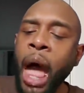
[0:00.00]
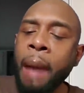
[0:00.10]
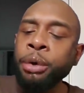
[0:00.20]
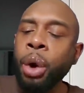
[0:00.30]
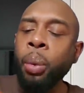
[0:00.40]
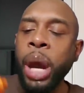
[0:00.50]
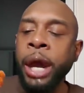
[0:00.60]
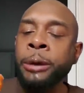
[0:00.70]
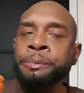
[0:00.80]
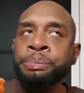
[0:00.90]
I'm doing
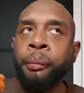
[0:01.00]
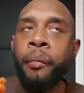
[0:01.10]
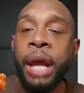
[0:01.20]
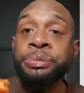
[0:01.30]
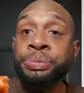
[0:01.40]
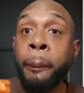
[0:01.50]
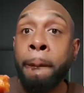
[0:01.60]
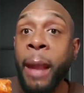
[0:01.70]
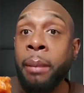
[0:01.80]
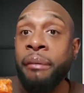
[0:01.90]
well.
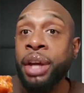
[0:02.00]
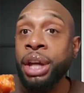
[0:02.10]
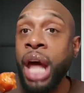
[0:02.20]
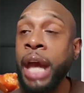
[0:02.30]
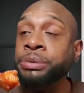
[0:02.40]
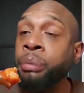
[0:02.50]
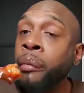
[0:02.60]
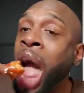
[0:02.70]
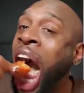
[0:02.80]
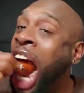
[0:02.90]
I'm having a good day.
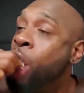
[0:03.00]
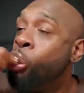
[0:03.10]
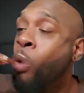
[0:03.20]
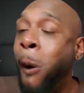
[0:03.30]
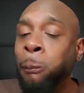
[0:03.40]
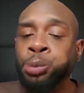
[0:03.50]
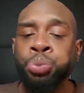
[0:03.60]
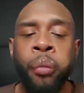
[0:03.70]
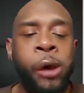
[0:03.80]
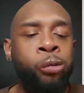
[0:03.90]

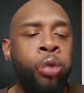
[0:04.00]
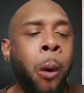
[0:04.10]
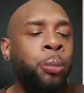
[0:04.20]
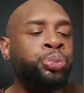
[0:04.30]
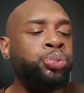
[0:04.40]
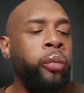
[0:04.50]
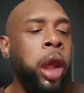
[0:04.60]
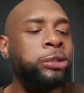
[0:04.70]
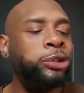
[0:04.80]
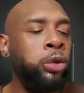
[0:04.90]

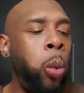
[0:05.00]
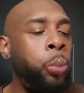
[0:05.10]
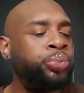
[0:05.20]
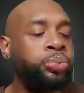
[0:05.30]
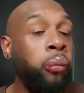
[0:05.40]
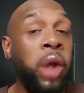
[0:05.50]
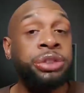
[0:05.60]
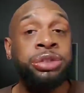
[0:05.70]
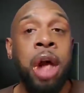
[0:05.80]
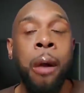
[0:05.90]
Mm -hmm.
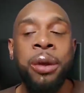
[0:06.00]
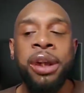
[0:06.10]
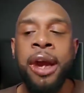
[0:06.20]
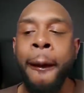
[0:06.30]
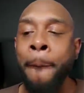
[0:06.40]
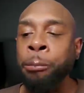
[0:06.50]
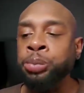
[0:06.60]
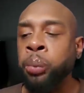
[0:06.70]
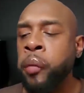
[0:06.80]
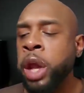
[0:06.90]
I really
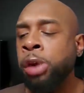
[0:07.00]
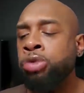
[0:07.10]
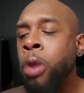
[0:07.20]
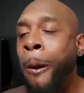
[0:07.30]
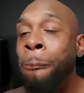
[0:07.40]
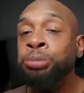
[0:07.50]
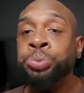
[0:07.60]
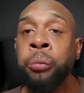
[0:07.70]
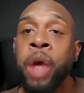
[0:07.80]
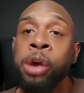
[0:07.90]
am.
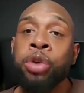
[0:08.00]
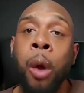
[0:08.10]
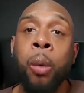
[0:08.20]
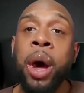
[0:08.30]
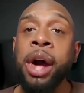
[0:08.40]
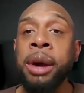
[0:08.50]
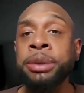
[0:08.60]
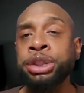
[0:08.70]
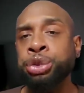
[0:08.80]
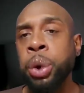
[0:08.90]
Well,
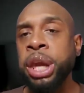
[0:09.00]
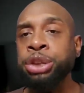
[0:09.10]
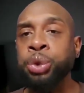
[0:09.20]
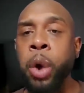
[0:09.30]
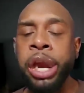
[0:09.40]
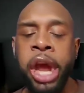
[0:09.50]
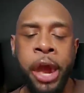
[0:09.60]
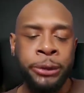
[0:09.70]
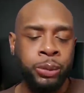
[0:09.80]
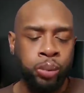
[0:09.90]
welcome to
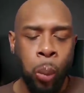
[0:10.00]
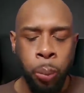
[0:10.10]
2020.